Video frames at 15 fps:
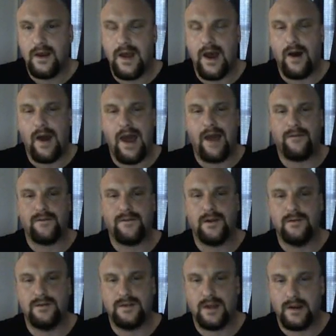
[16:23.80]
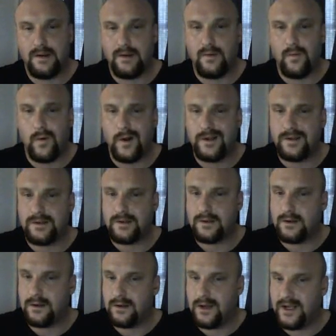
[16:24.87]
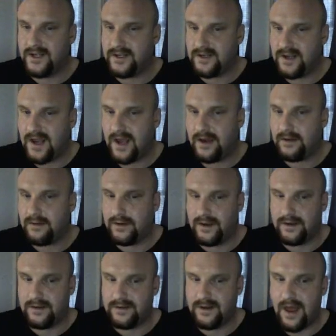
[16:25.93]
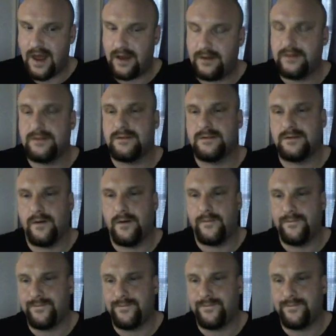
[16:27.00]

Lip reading: Now, after you send it, once it's sent, it's sent. So